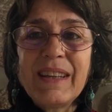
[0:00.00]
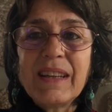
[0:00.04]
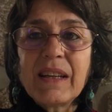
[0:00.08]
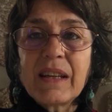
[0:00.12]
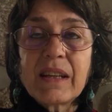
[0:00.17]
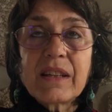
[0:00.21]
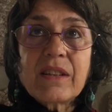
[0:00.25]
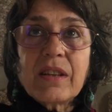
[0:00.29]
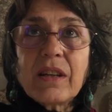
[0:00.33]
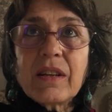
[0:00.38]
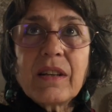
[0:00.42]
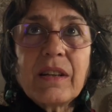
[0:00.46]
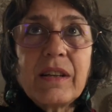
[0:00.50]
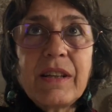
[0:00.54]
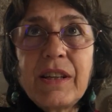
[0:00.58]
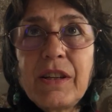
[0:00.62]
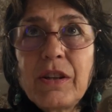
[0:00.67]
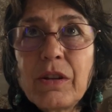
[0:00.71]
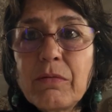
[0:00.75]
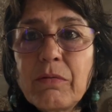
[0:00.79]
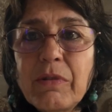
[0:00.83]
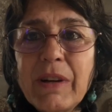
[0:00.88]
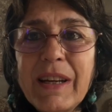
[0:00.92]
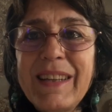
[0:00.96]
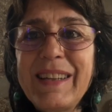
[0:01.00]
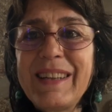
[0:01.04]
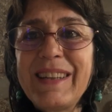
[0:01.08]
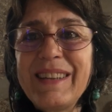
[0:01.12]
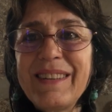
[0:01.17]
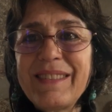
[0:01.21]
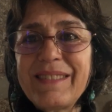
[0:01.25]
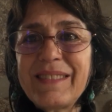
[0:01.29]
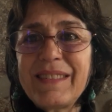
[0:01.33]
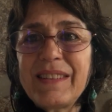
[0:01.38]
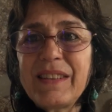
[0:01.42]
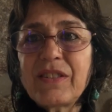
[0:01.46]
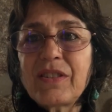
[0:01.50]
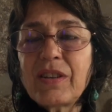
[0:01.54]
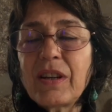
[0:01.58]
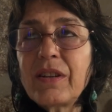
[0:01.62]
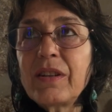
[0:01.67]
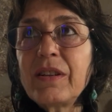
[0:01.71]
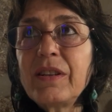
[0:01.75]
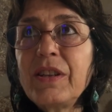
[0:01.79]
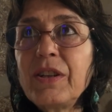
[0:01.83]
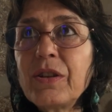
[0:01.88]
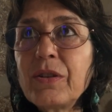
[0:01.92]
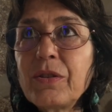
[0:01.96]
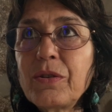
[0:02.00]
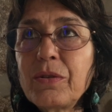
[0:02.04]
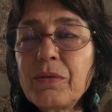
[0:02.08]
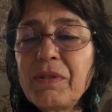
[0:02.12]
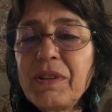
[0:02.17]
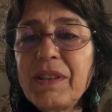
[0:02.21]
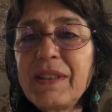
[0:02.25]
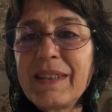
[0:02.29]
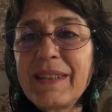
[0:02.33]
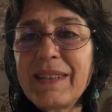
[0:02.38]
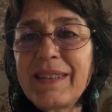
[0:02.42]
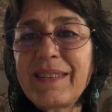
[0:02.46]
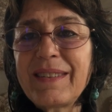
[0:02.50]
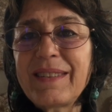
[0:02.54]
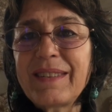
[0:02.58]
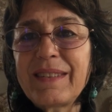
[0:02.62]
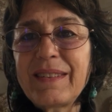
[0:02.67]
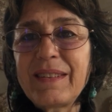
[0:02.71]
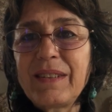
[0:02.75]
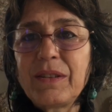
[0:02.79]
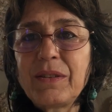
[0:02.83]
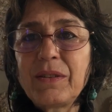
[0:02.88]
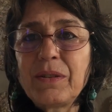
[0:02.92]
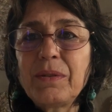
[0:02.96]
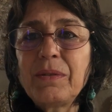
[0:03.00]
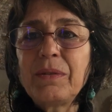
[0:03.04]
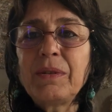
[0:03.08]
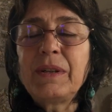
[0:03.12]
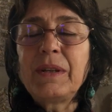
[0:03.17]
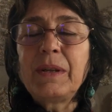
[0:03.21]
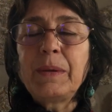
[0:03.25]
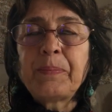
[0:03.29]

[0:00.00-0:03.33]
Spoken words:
Suddenly, you're ready. Suddenly, you're doing it, you know?